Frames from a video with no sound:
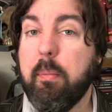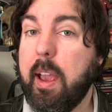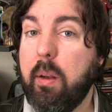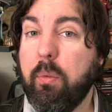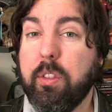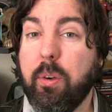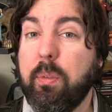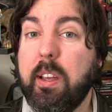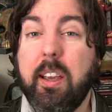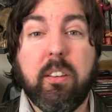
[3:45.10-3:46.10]
man with
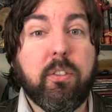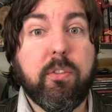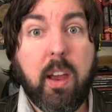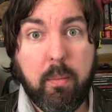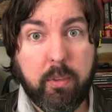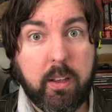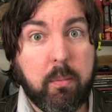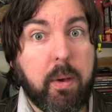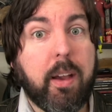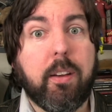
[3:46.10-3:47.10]
only his family
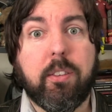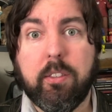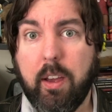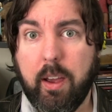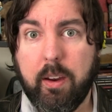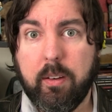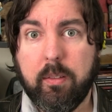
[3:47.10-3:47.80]
by his side.